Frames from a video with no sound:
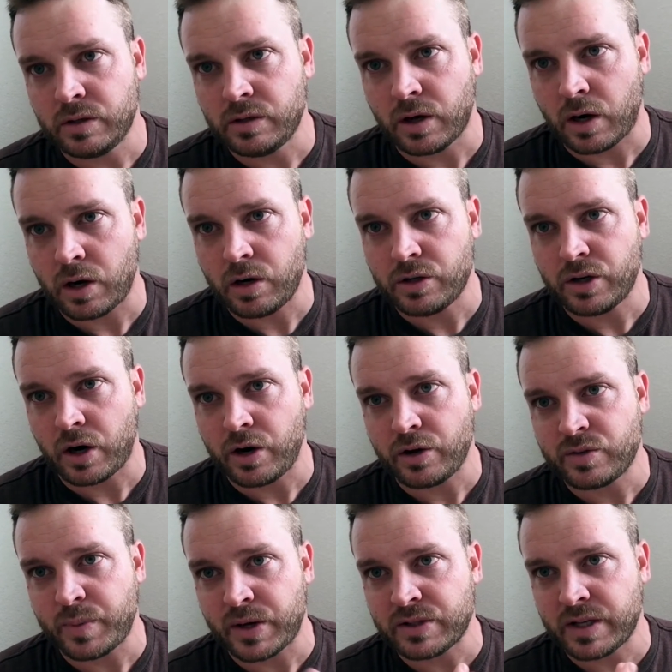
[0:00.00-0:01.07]
are you
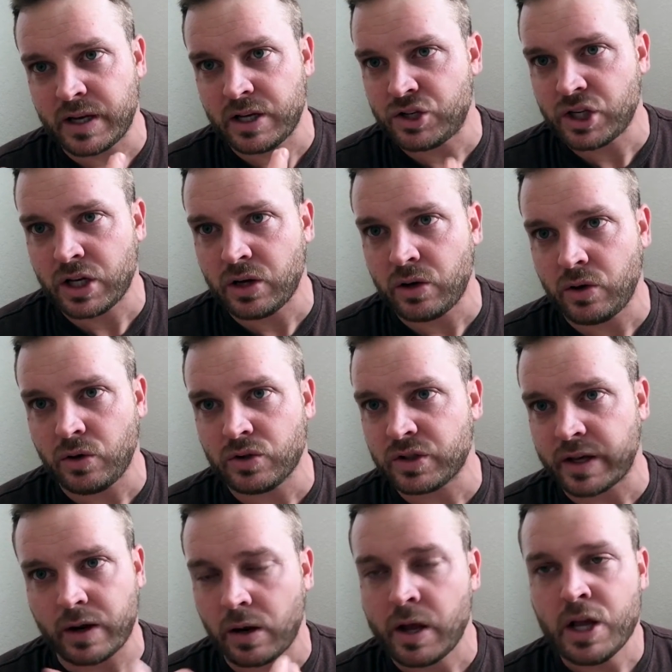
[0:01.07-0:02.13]
experiencing any chills?
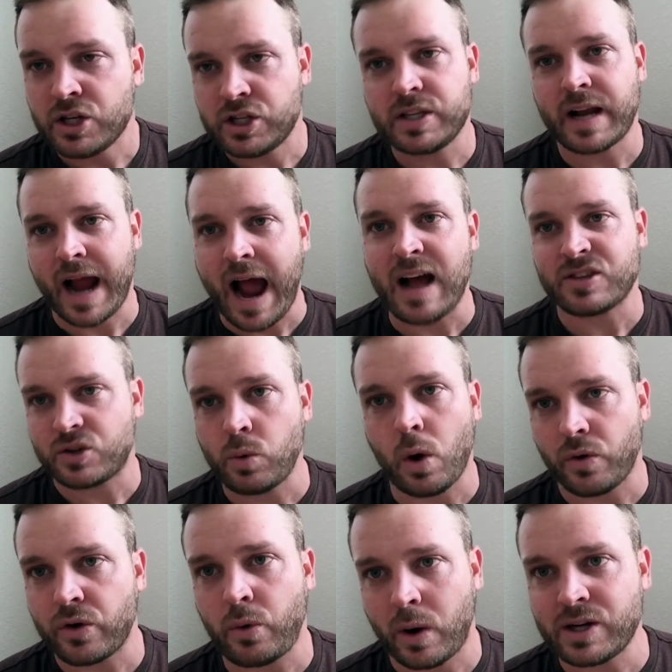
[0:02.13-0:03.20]
Like, she's going to ask you all
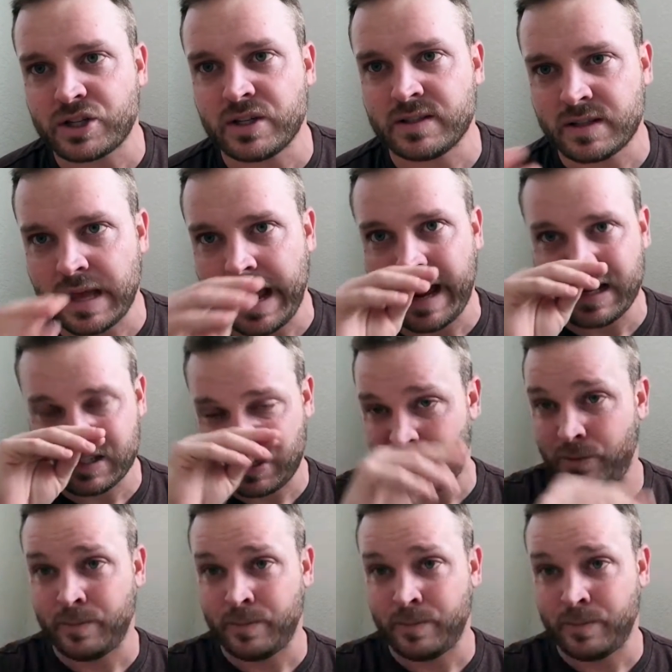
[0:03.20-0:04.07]
the questions they ask you.